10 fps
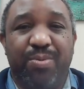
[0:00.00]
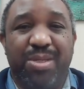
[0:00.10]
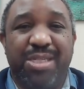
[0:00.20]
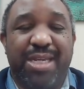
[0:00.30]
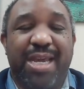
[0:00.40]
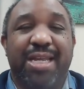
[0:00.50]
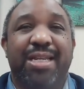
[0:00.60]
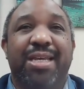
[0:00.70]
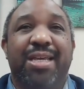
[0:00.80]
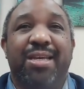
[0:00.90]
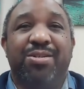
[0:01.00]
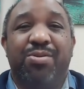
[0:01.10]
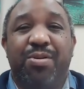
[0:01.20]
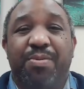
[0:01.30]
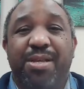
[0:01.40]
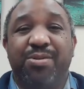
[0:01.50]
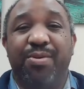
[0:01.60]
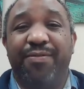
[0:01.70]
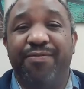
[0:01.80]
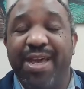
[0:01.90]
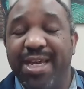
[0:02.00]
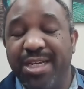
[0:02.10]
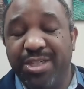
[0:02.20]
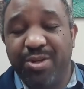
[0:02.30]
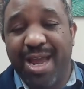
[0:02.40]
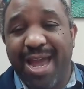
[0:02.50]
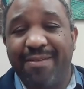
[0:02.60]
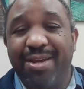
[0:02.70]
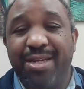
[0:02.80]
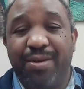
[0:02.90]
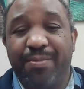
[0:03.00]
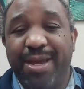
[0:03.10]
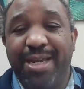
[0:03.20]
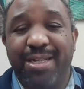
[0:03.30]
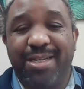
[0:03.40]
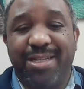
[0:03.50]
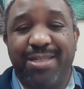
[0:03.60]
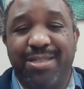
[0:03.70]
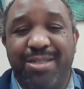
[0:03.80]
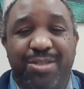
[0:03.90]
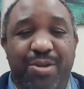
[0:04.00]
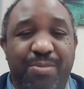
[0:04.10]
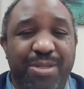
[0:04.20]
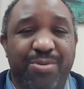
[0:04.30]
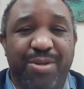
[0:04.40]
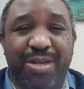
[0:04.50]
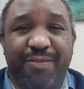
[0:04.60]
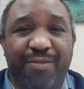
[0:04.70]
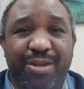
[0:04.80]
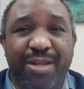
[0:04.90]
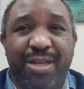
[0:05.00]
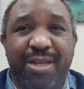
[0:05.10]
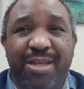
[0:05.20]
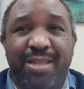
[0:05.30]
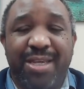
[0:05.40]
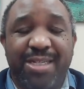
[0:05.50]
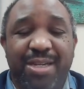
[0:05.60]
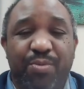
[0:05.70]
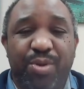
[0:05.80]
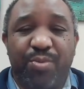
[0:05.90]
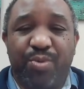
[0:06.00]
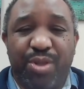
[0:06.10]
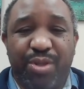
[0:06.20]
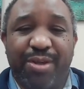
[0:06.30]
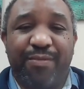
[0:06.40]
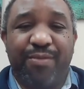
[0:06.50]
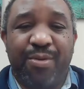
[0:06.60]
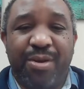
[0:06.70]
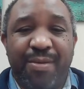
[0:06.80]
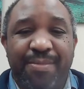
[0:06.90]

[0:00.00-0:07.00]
Once again, sort of depends on what phase you're having your pain. It can determine sort of different things that we're looking for.